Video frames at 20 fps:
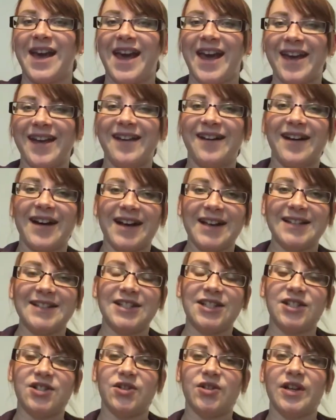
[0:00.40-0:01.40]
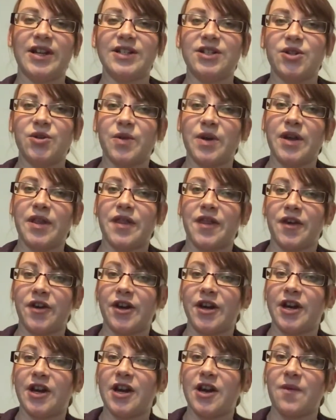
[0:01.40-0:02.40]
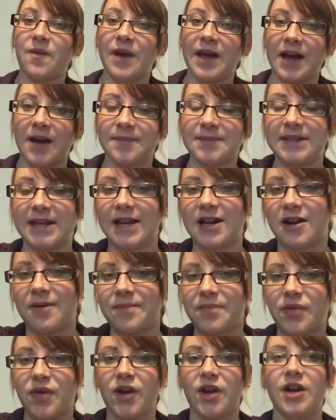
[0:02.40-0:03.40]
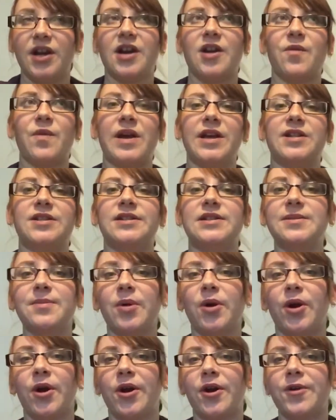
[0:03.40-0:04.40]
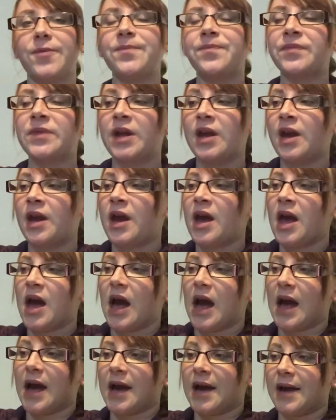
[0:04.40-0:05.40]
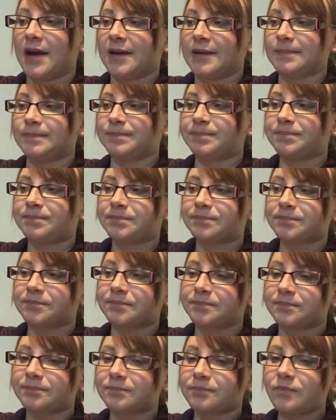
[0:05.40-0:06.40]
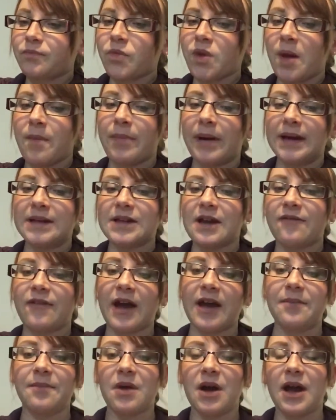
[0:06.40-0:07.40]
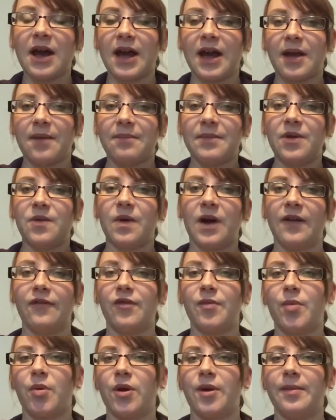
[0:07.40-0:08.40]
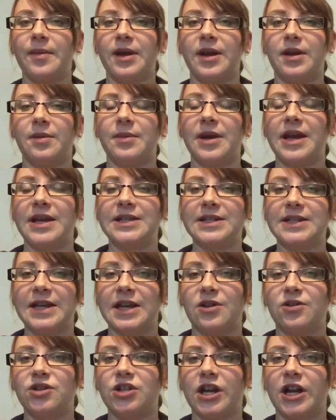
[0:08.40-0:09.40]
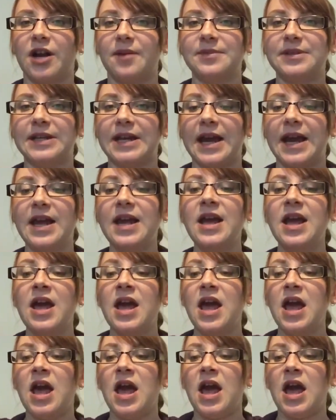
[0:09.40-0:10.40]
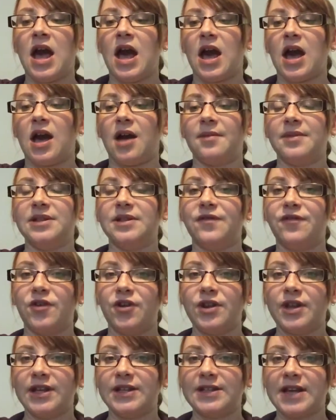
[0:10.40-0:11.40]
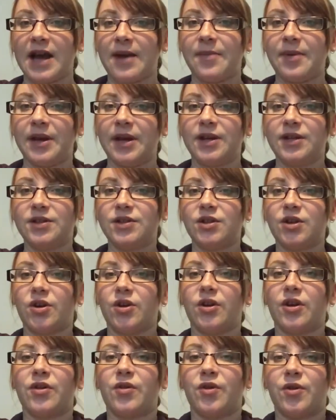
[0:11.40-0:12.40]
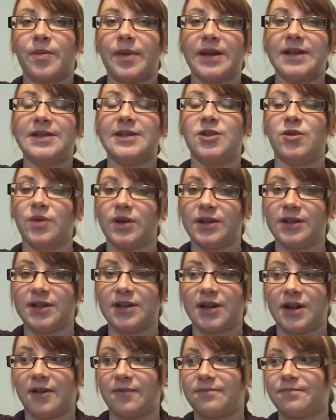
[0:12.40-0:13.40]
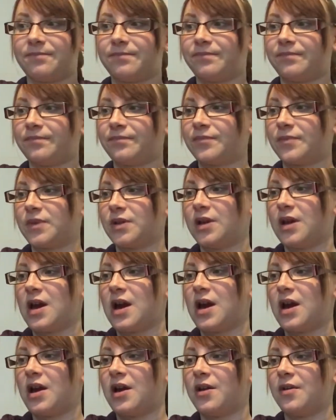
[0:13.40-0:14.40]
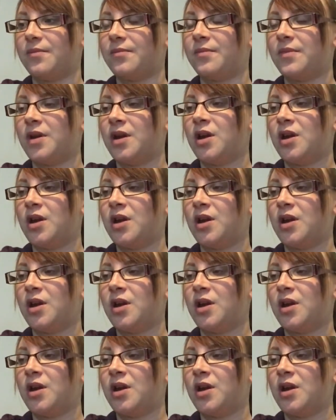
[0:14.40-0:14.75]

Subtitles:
Hey guys, just thought I'd do a 39 week update. I'm 39 weeks tomorrow. But I've had my midwife appointment, my antenatal checkup today. And a few things are happening, so I thought it best to do it tonight.